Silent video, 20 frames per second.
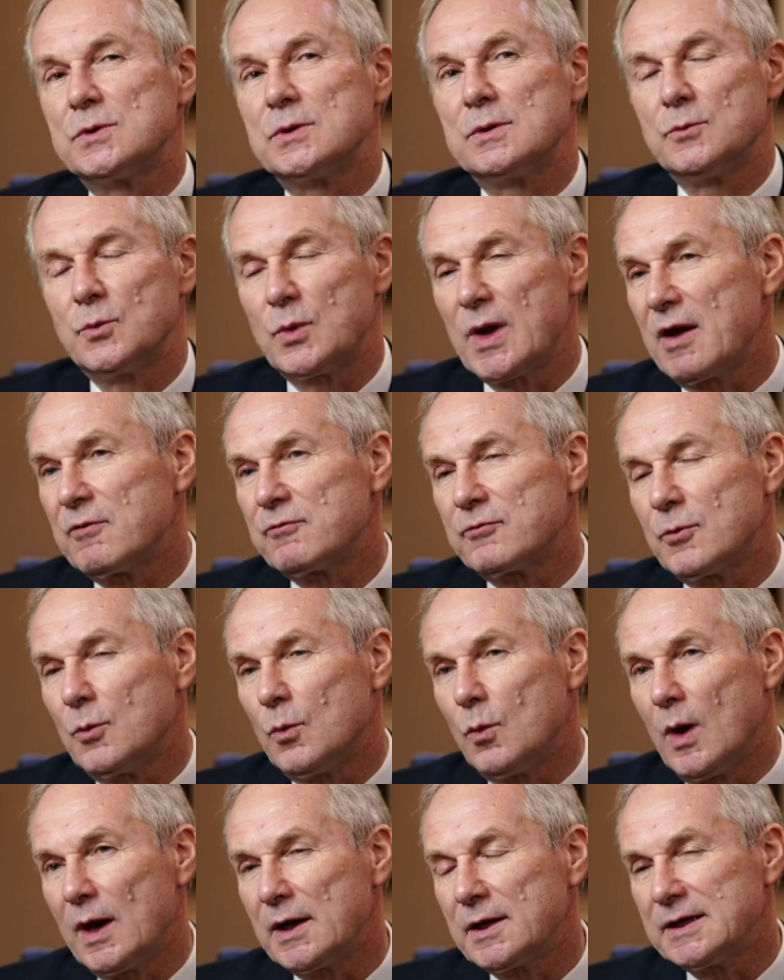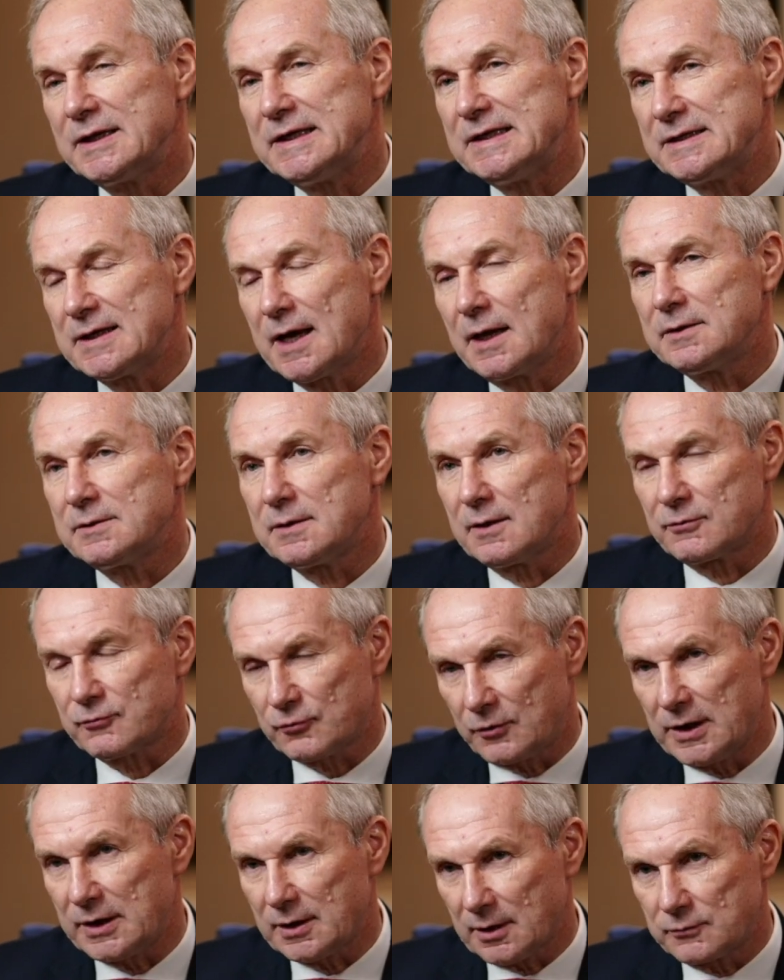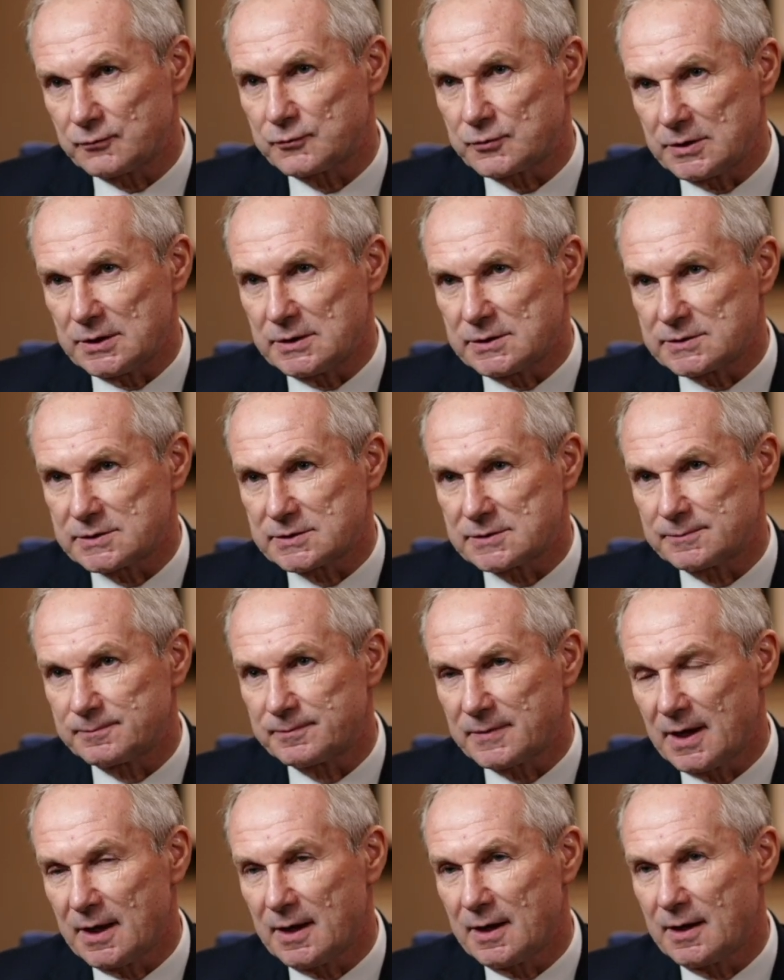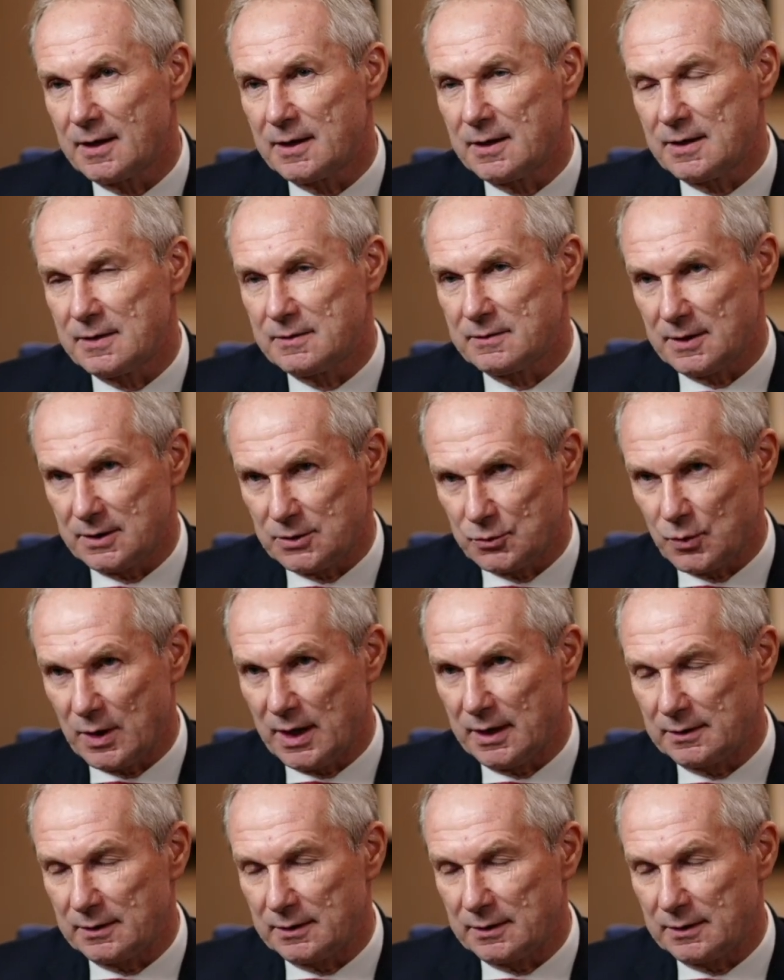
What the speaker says: We have 193 countries in the UN,